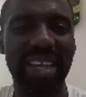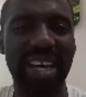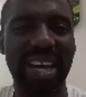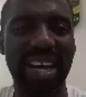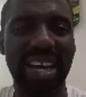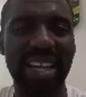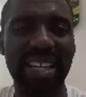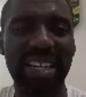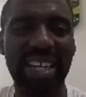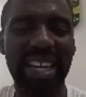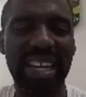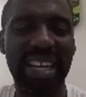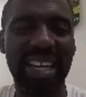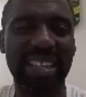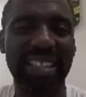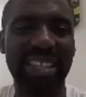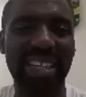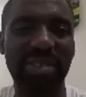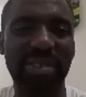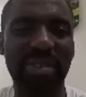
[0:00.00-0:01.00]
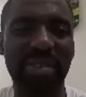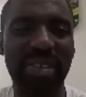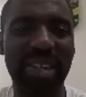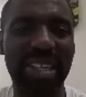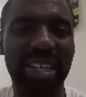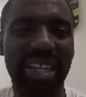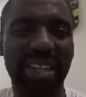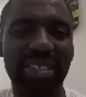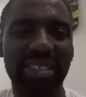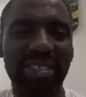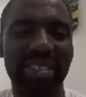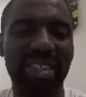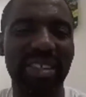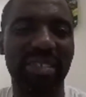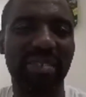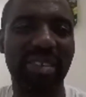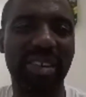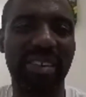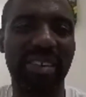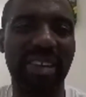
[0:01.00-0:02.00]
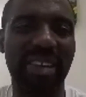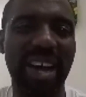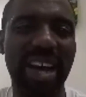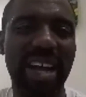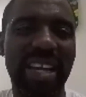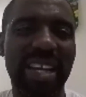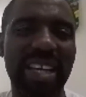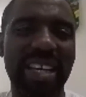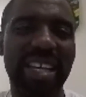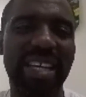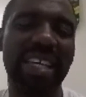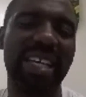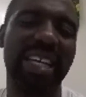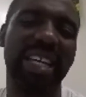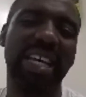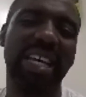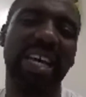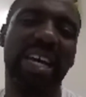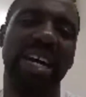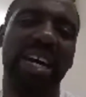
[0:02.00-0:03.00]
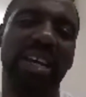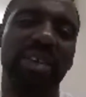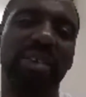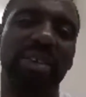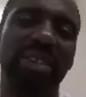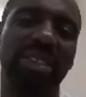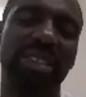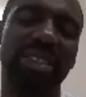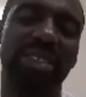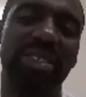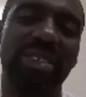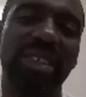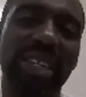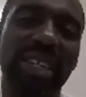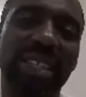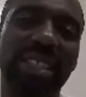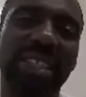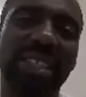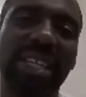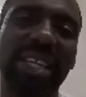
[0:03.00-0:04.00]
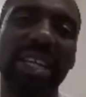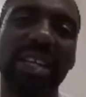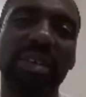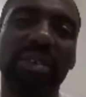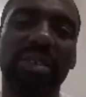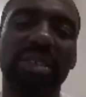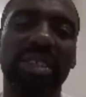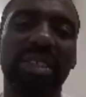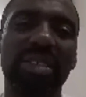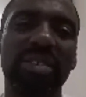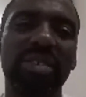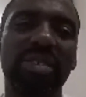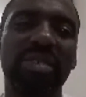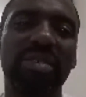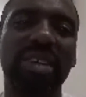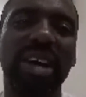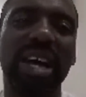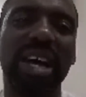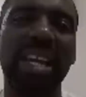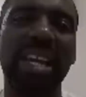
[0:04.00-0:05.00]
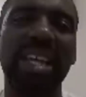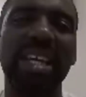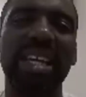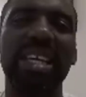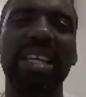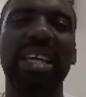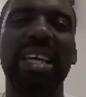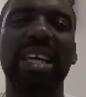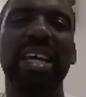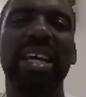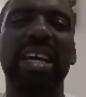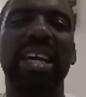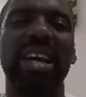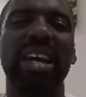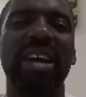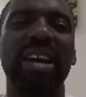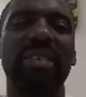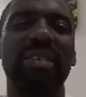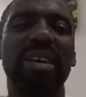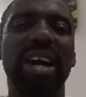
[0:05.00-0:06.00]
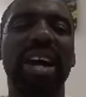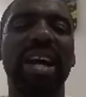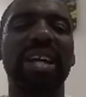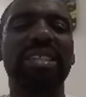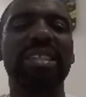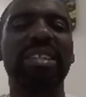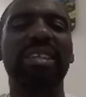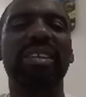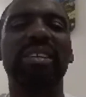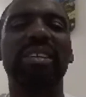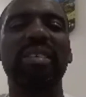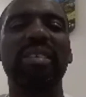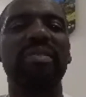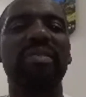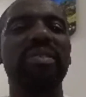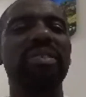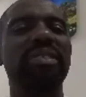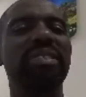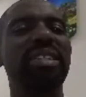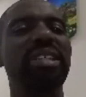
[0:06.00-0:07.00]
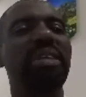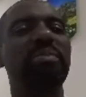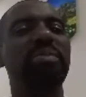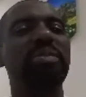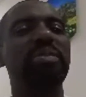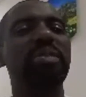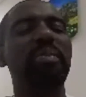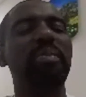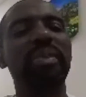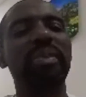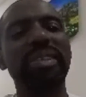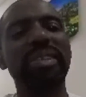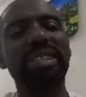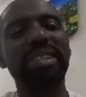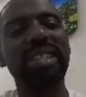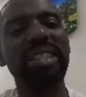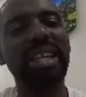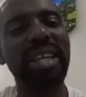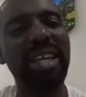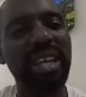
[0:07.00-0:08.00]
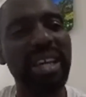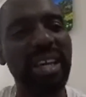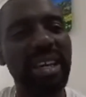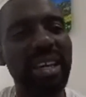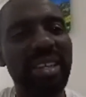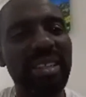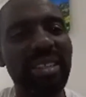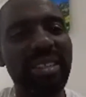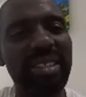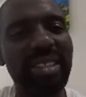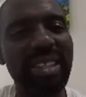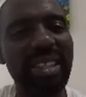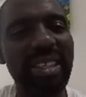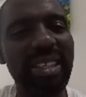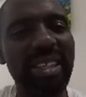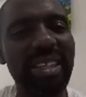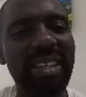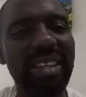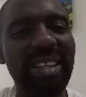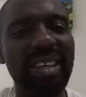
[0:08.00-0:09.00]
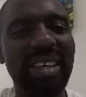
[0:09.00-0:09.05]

And like I said, we went out today for a rally, and it was interesting. It was a good rally, and we're asking all of you to keep supporting AAC.